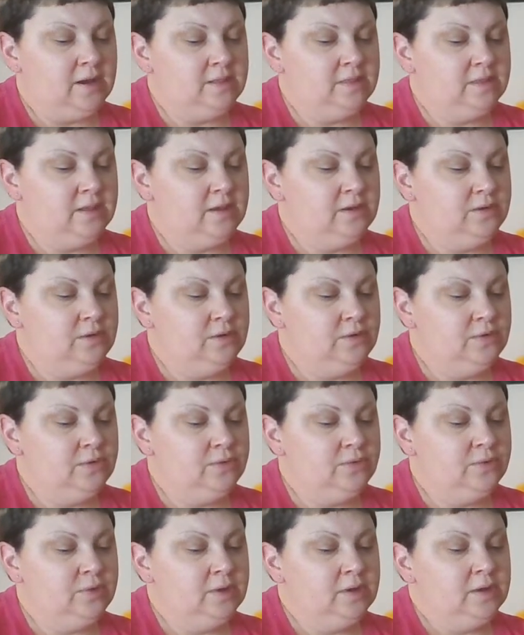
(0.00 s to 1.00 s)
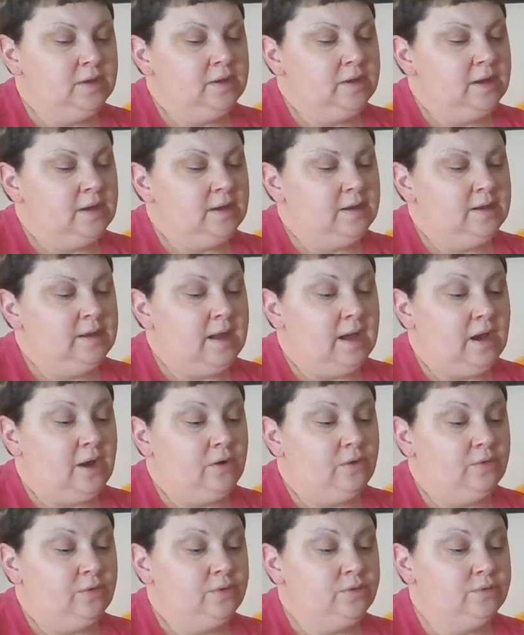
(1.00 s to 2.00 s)
they knew
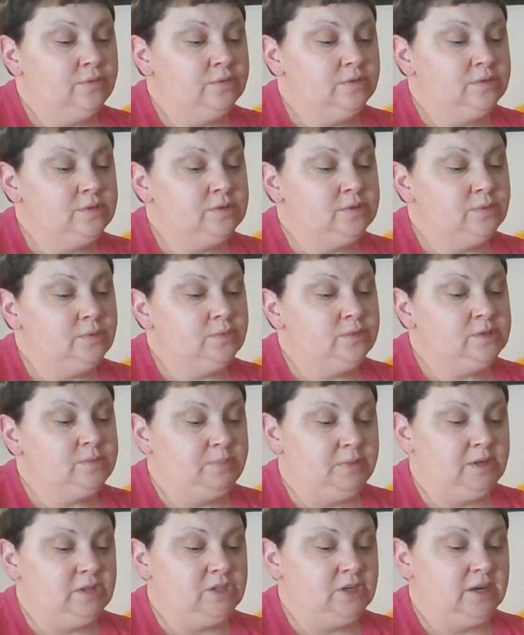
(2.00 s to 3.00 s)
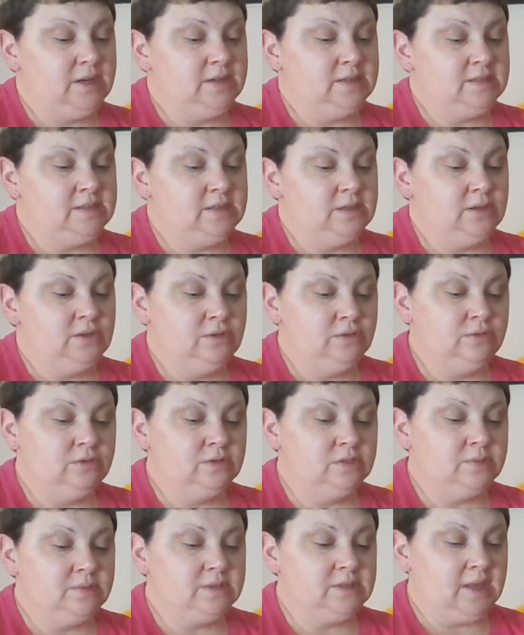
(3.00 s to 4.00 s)
now whose was BJ's and
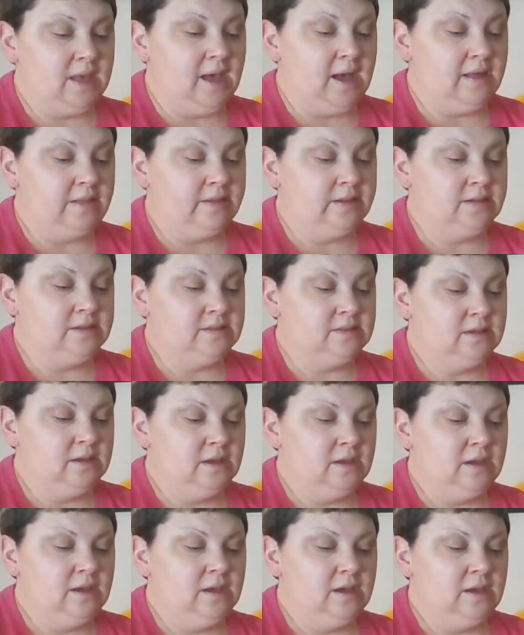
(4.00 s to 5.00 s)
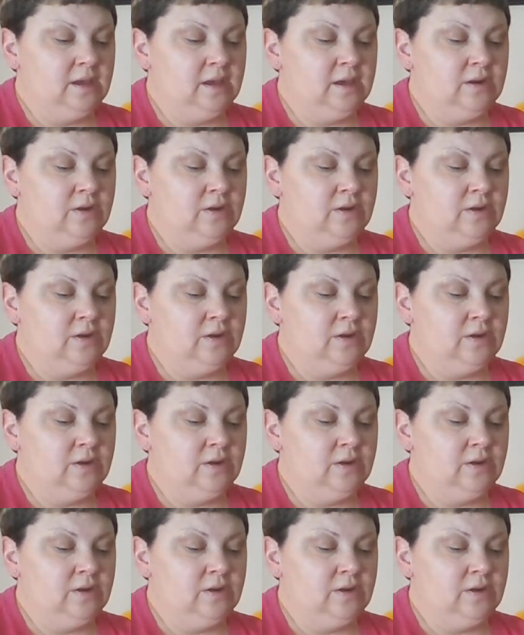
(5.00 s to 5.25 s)
whose was Callie's and